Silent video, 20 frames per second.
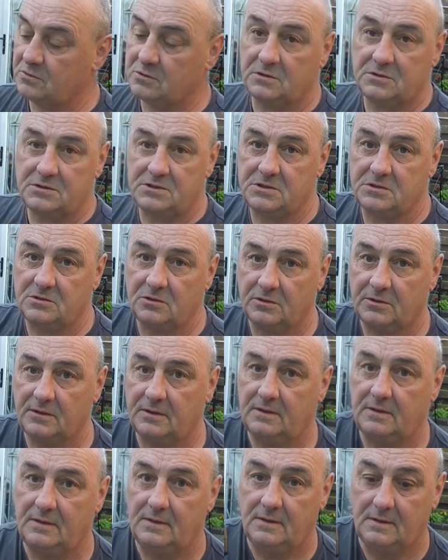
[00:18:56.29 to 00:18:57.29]
because he's got
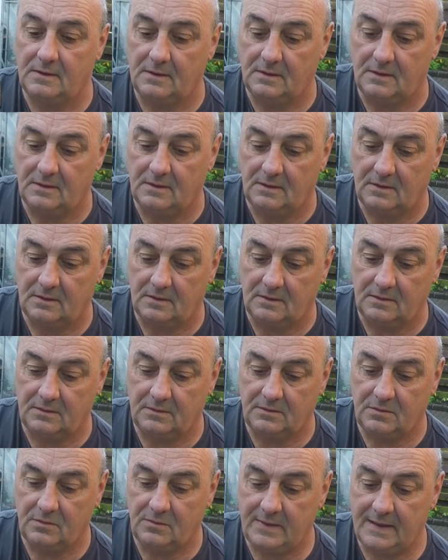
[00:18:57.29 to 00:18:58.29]

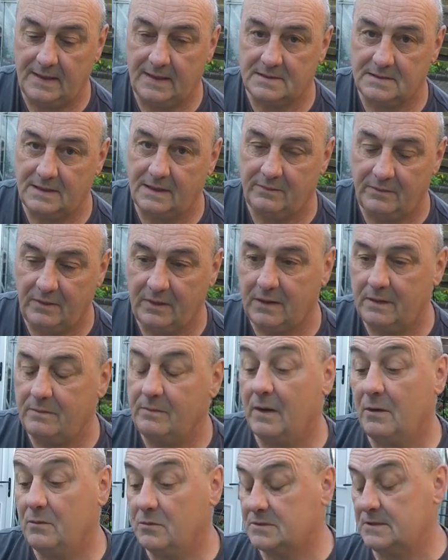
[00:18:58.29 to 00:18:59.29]
2 ears like Mickey
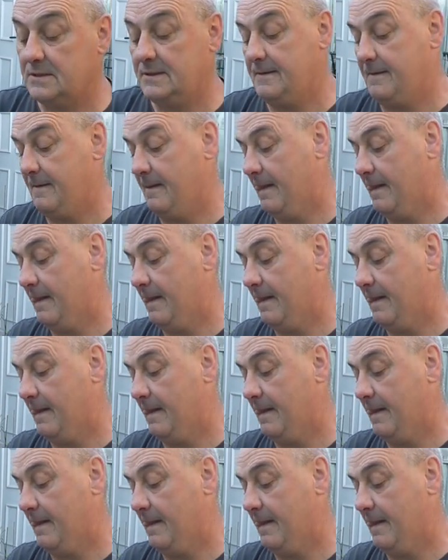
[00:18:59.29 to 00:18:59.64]
Mouse.